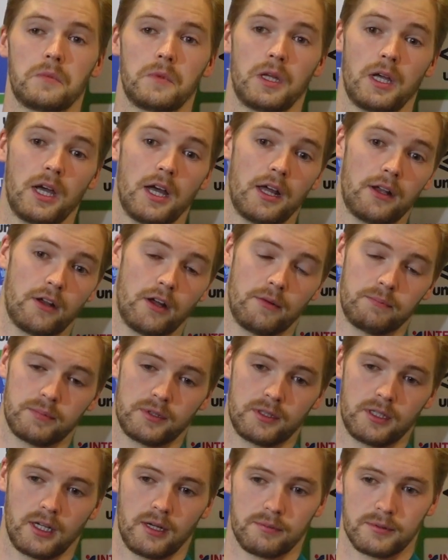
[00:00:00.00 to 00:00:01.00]
Yeah, no,
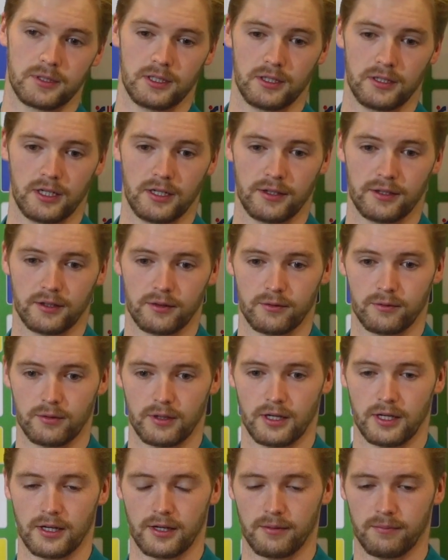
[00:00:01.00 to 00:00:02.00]
absolutely. I think
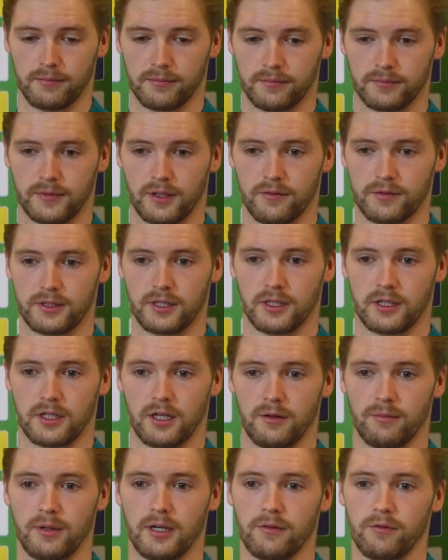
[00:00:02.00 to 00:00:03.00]
um, obviously at
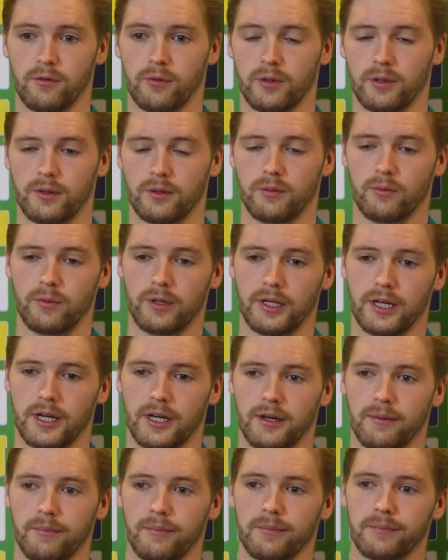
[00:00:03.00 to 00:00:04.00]
club level we we
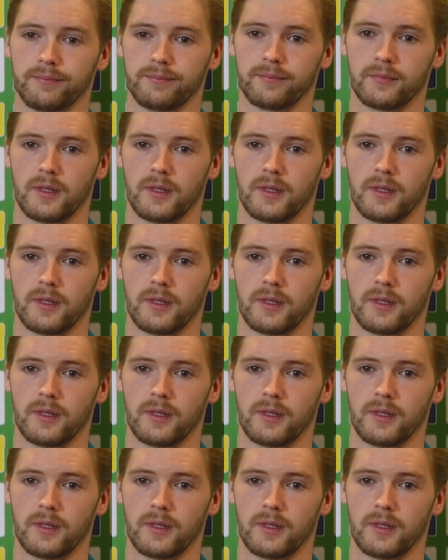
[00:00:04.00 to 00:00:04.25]
um,